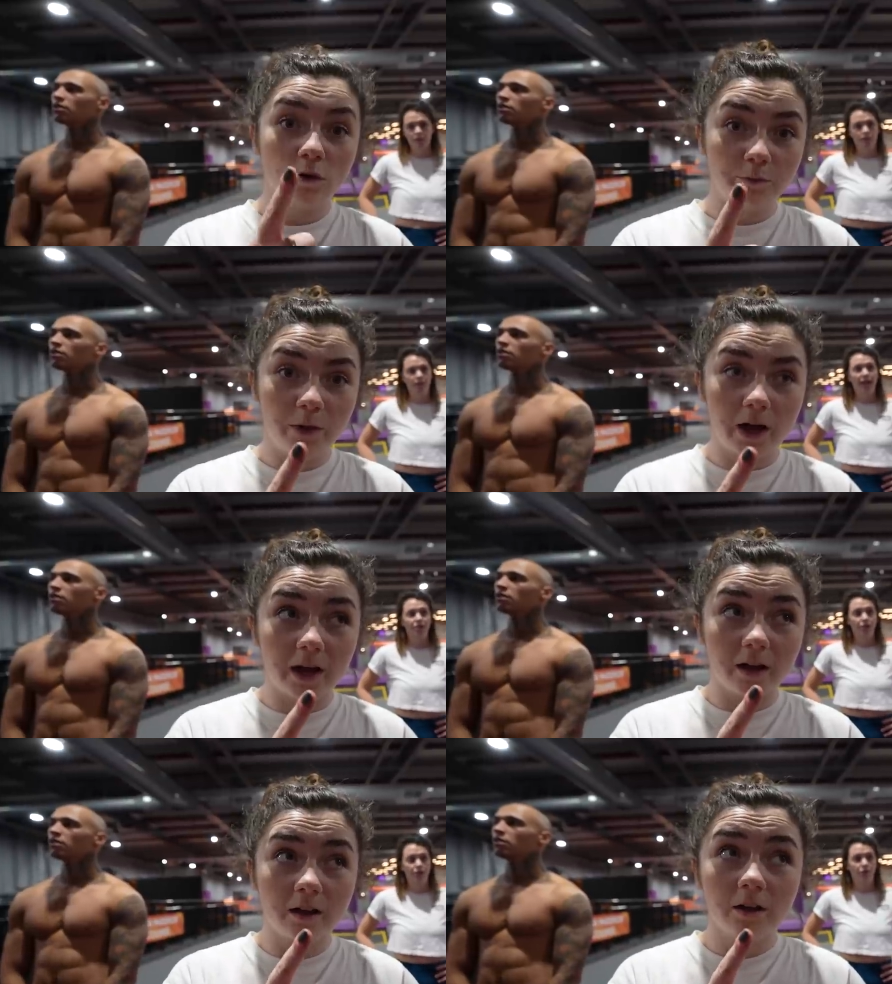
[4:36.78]
Speaker 1: one
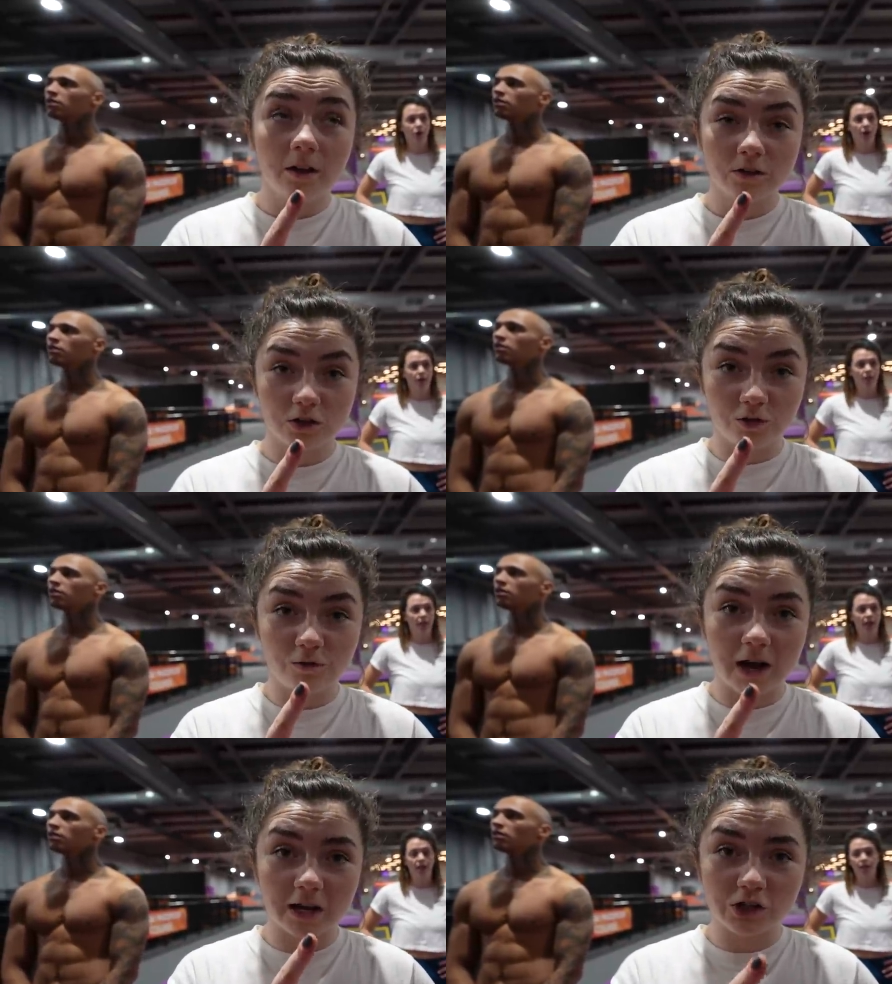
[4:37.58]
player to do
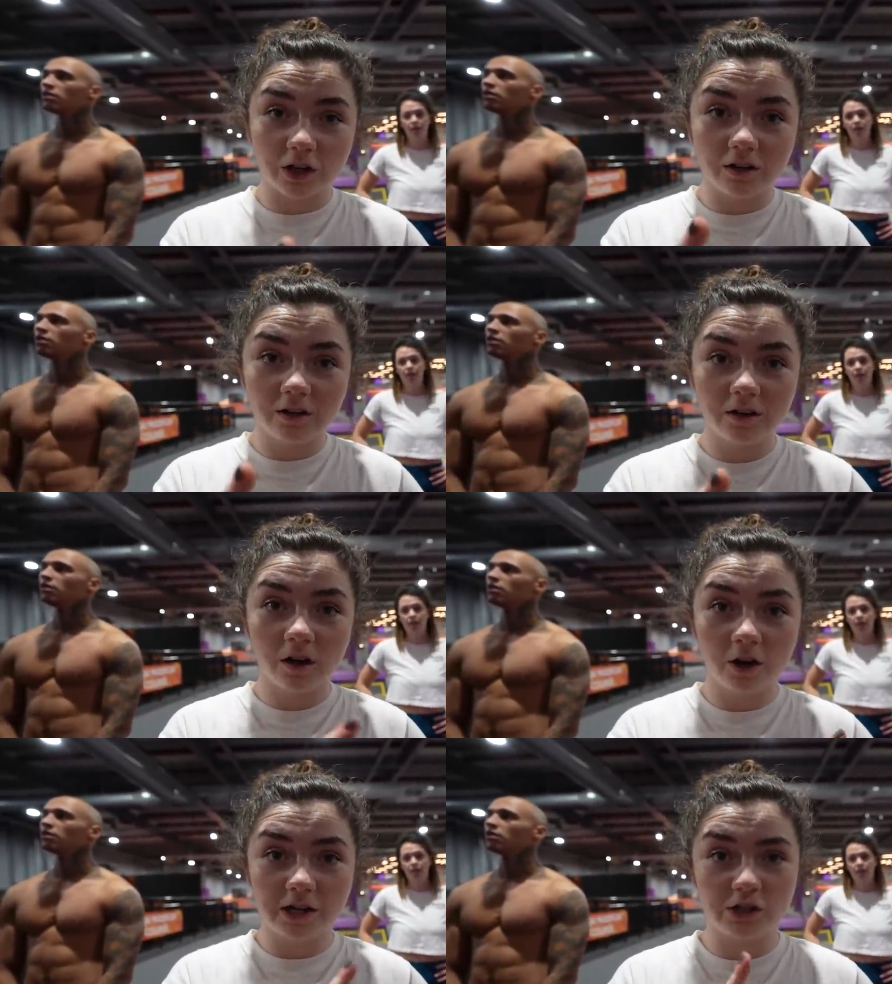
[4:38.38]
reaction
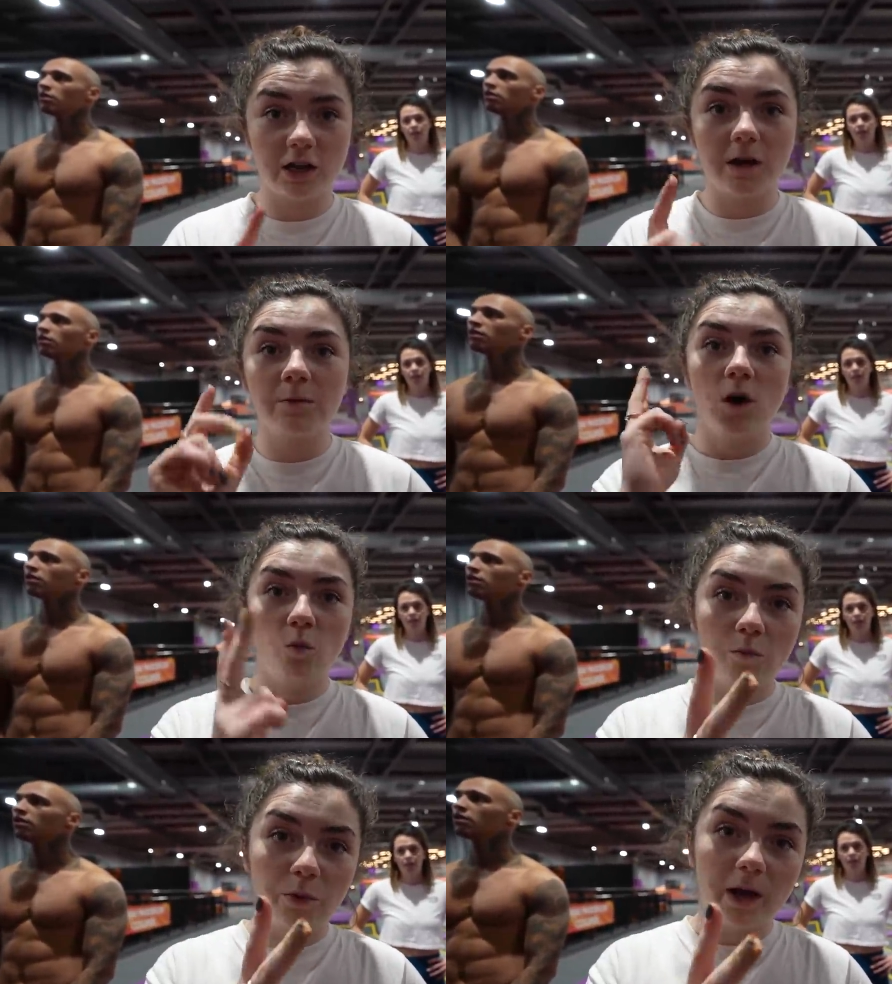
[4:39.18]
on each team,
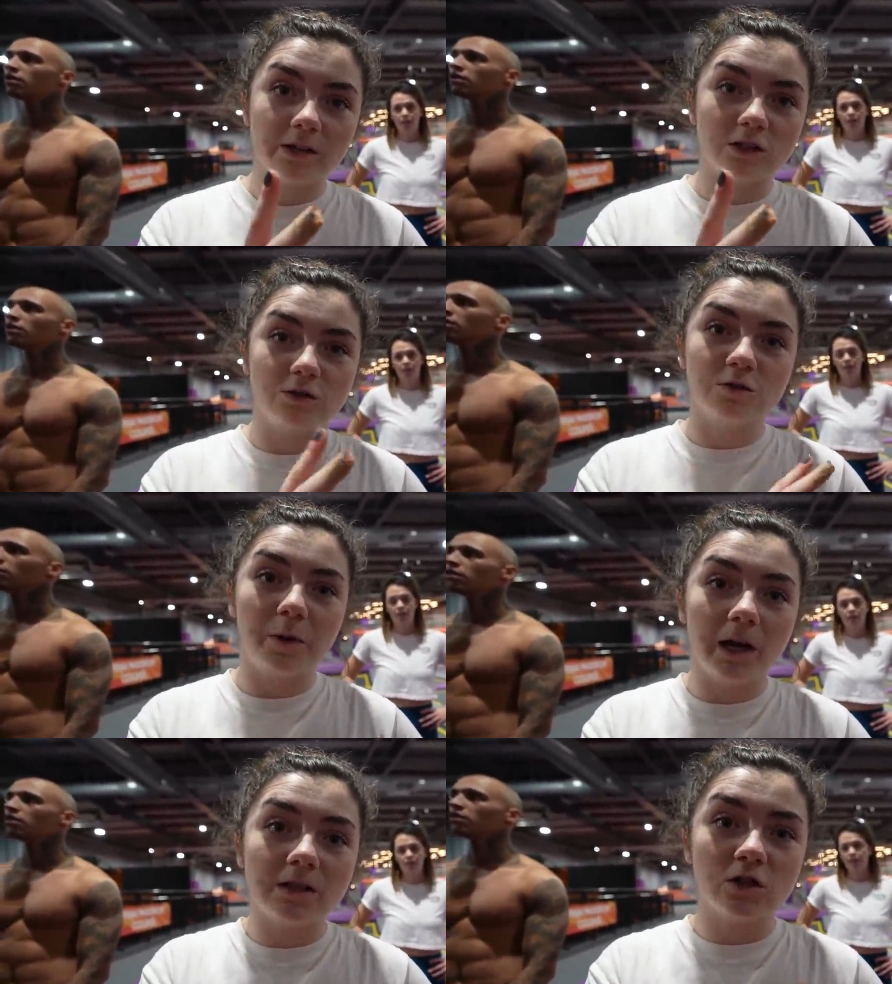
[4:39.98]
one player to do
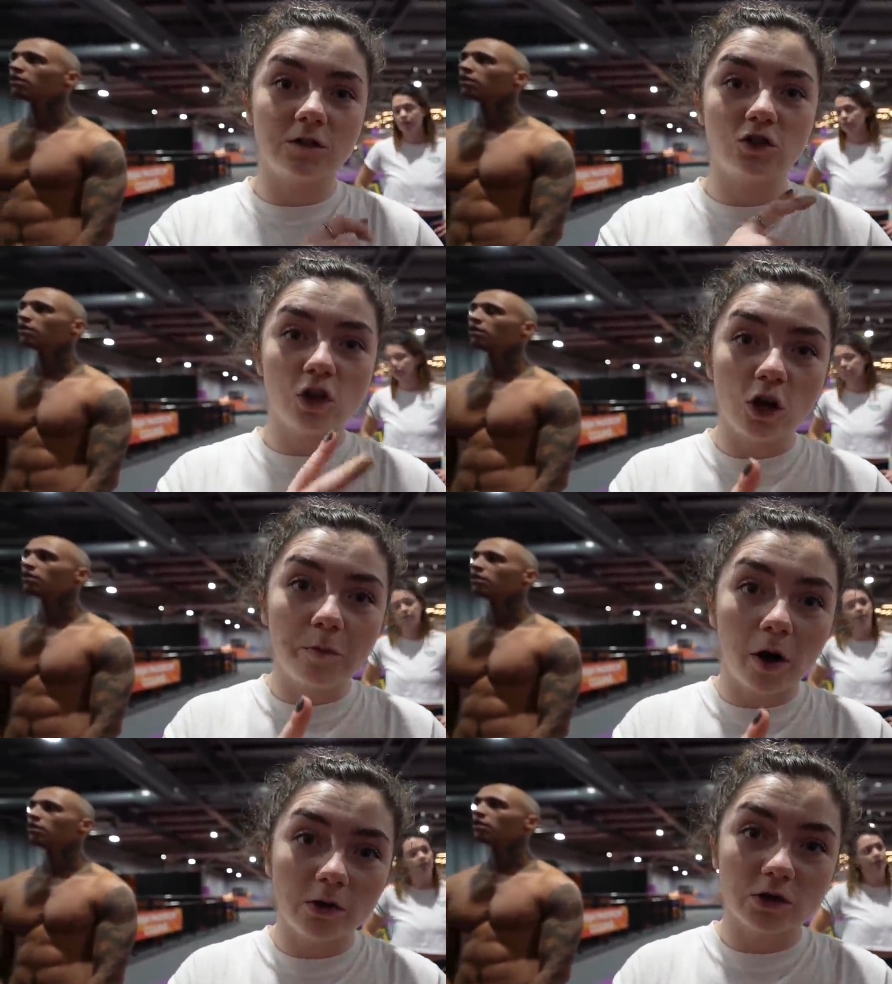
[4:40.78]
speed. So there's 2
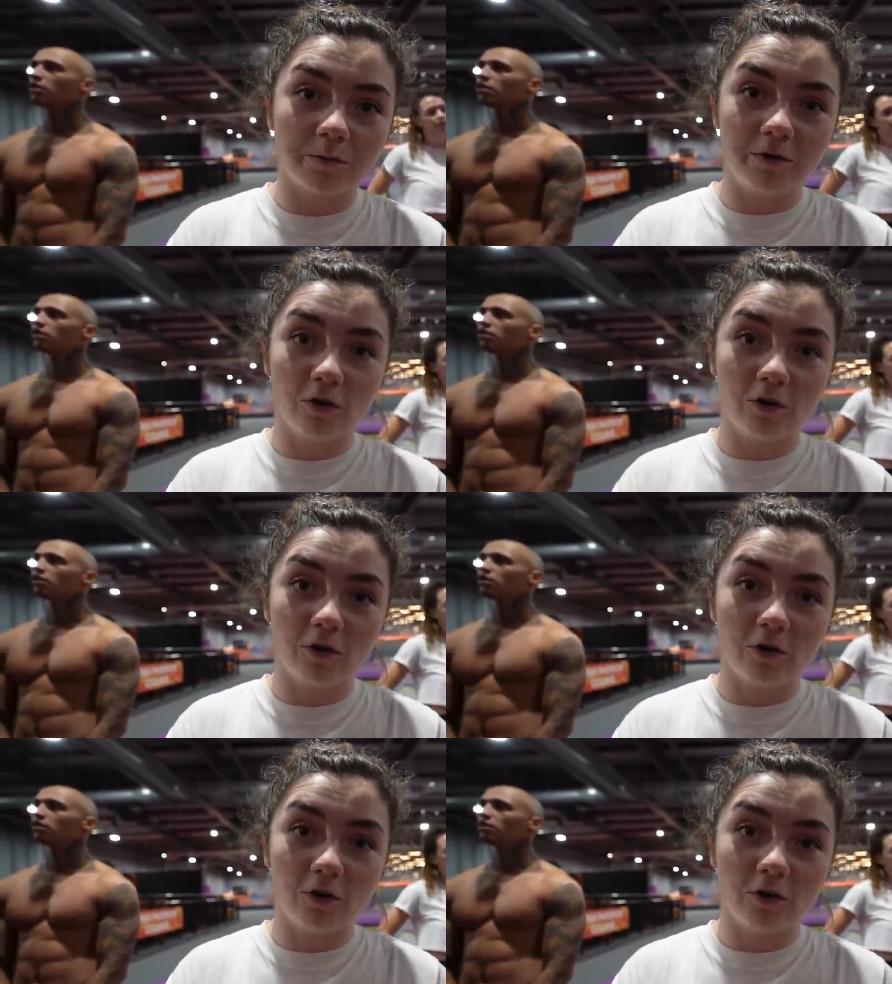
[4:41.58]
points up for